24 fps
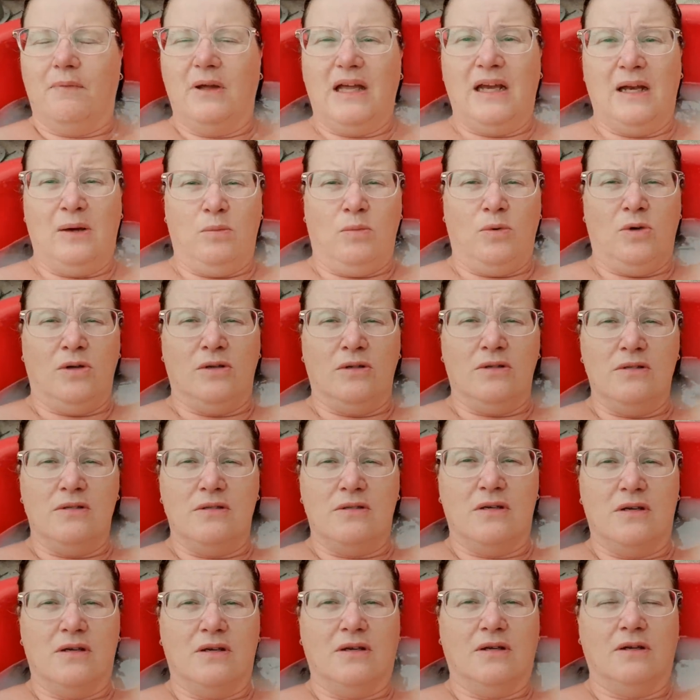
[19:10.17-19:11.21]
and it
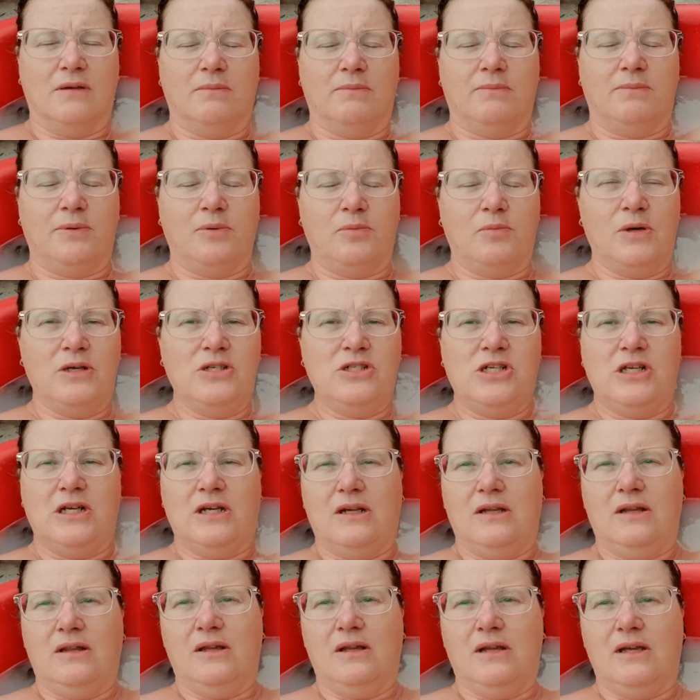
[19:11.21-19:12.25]
was, but once you're
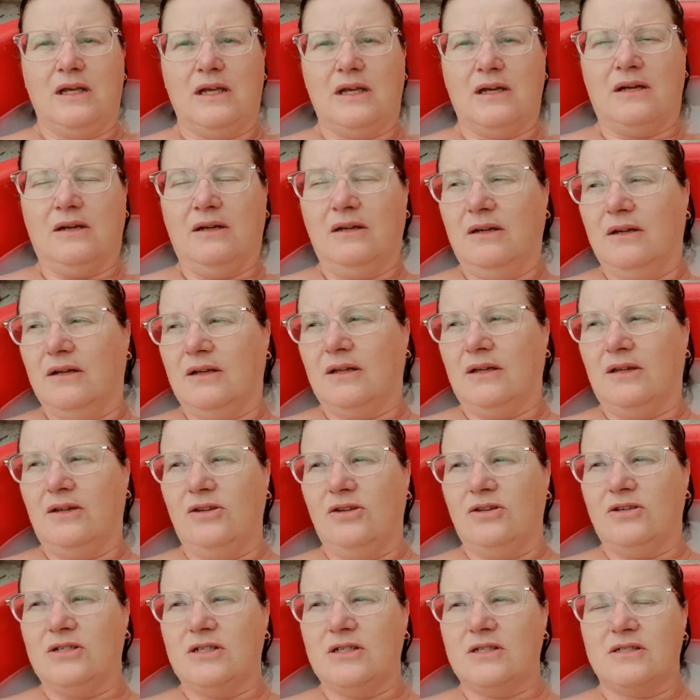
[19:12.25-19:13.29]
in here and
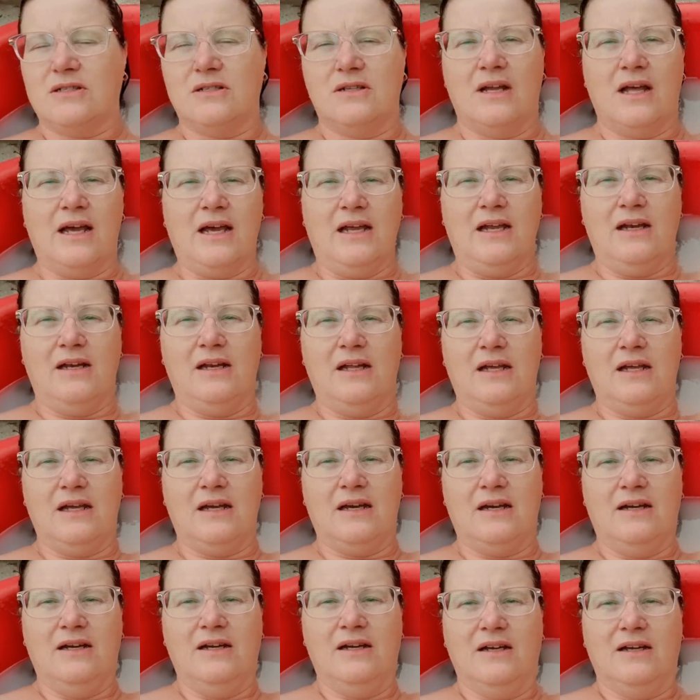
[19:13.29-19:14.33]
you just lay in
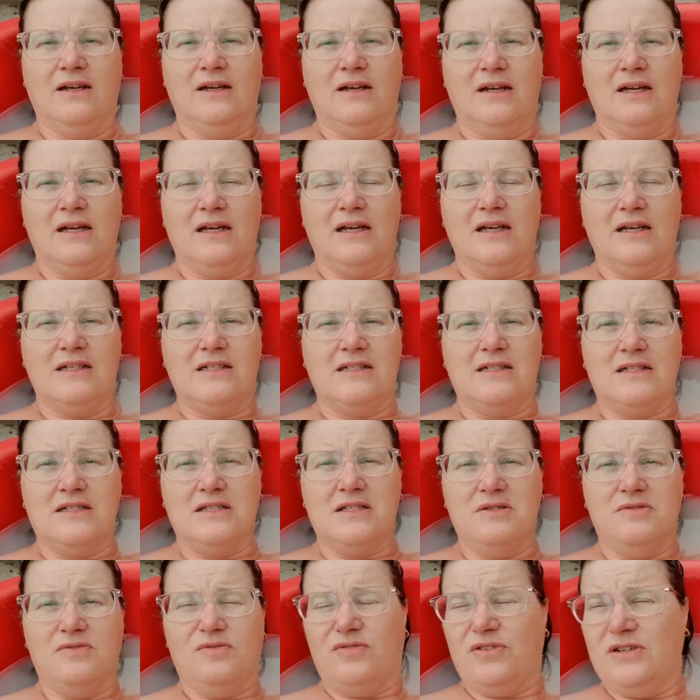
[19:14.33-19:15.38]
here, it
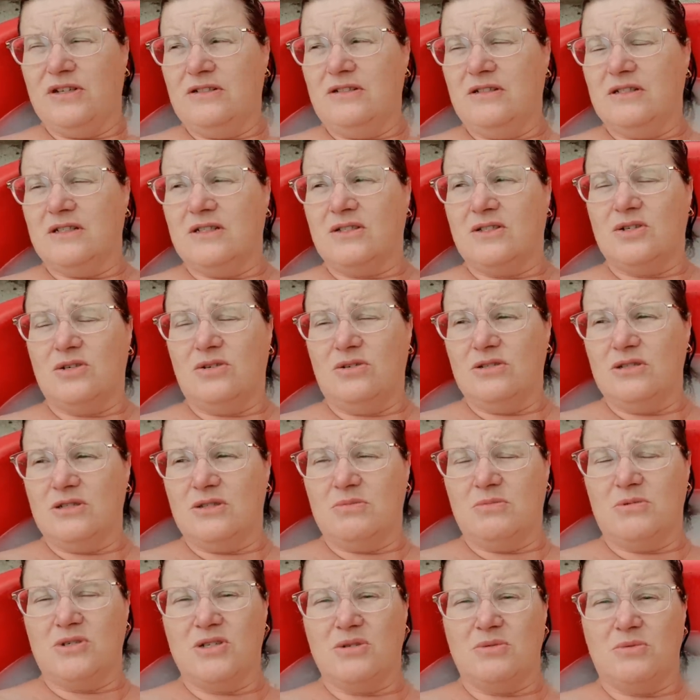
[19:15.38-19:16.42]
doesn't feel as hot
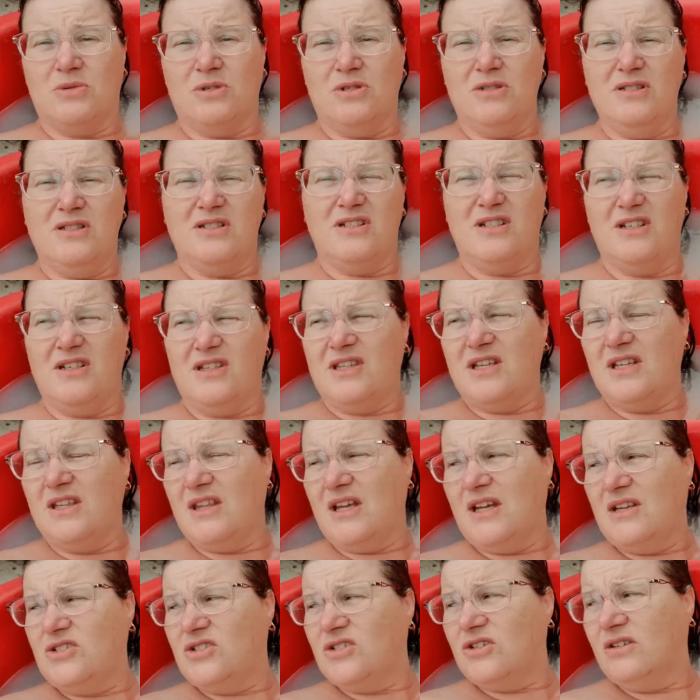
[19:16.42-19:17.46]
as what it was. Do you think
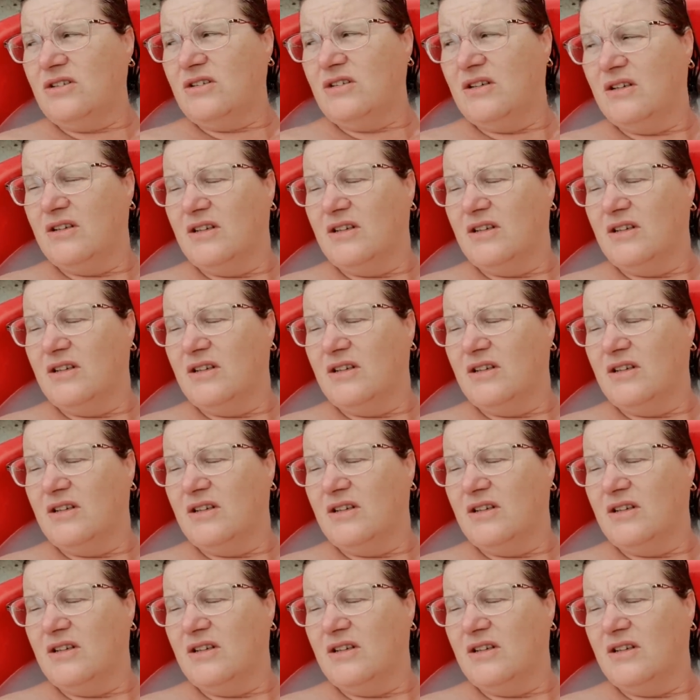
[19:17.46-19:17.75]
that, John?